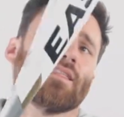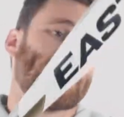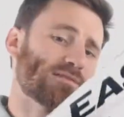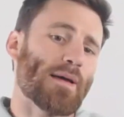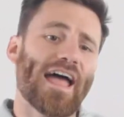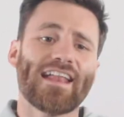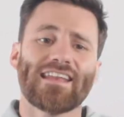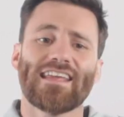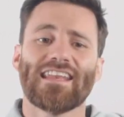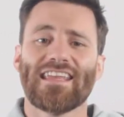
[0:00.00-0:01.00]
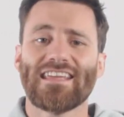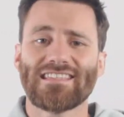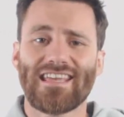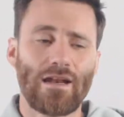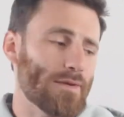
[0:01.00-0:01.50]
This bat, it
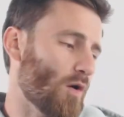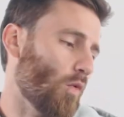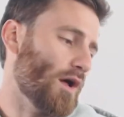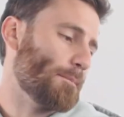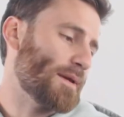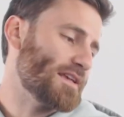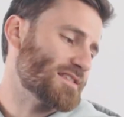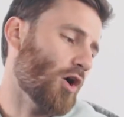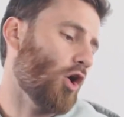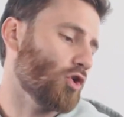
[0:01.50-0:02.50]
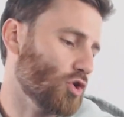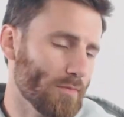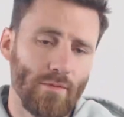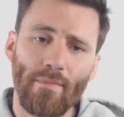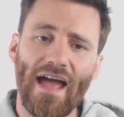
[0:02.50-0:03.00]
is gonna be a one piece all
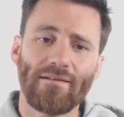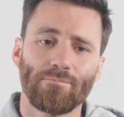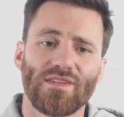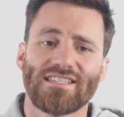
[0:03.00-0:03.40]
aluminum bat.